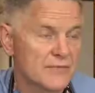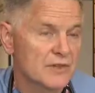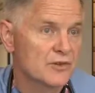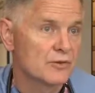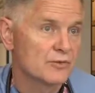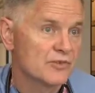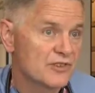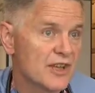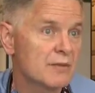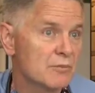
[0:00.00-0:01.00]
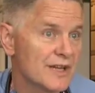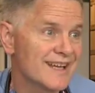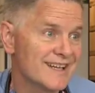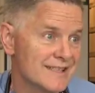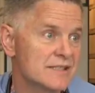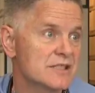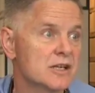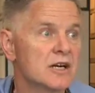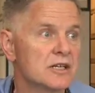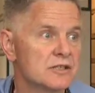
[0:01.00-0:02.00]
So same-day
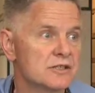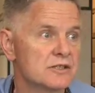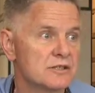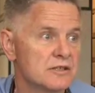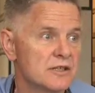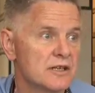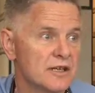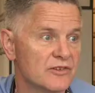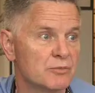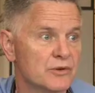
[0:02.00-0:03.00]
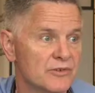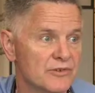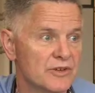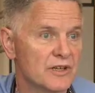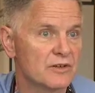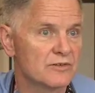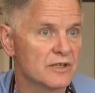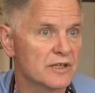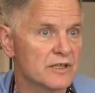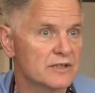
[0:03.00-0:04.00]
discharge as opposed to staying
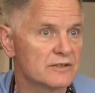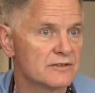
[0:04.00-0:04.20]
overnight.